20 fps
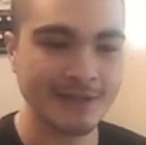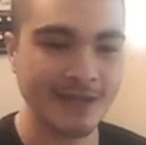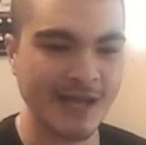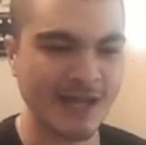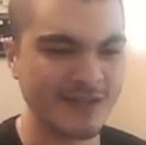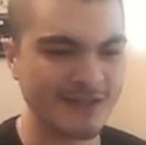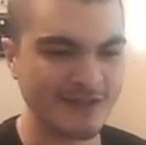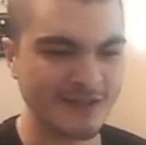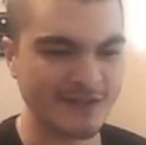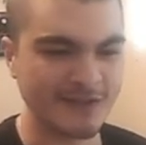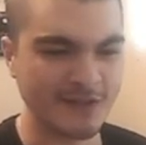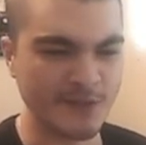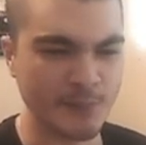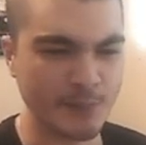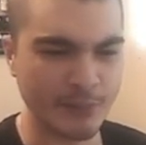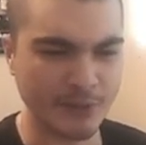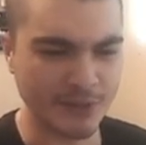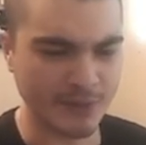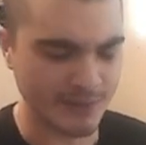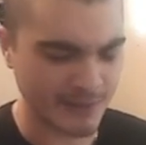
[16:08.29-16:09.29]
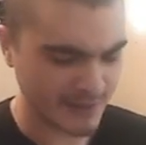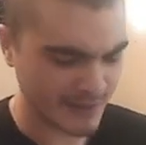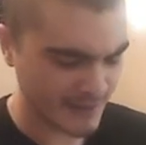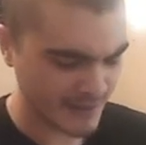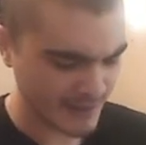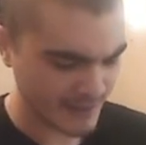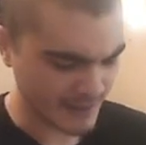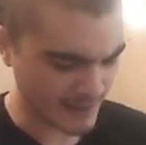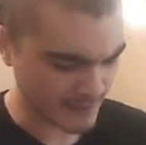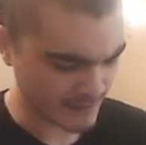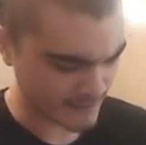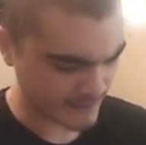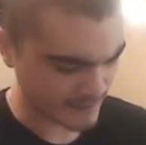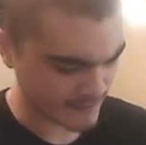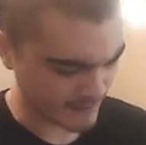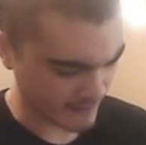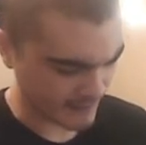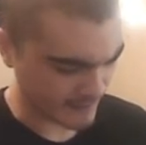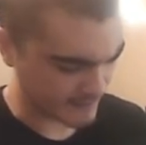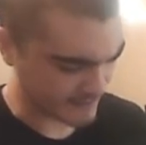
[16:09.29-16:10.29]
as simple.
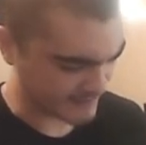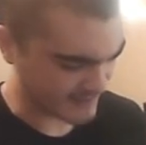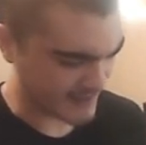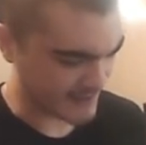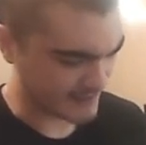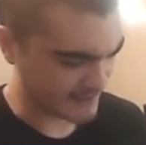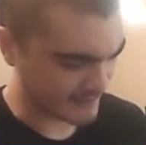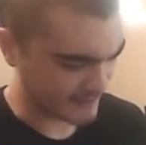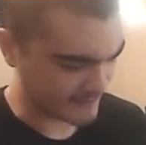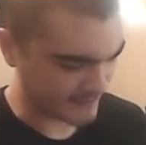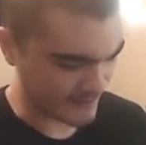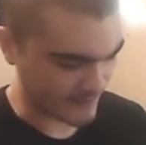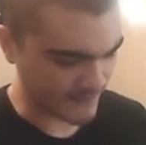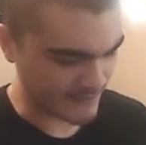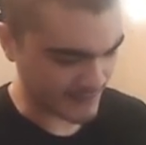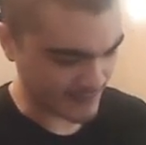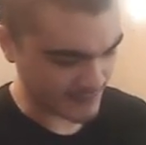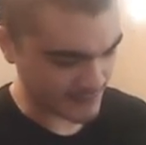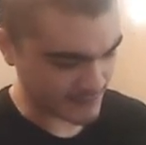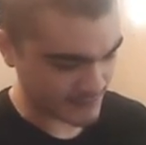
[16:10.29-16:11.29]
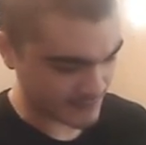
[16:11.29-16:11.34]
It's not something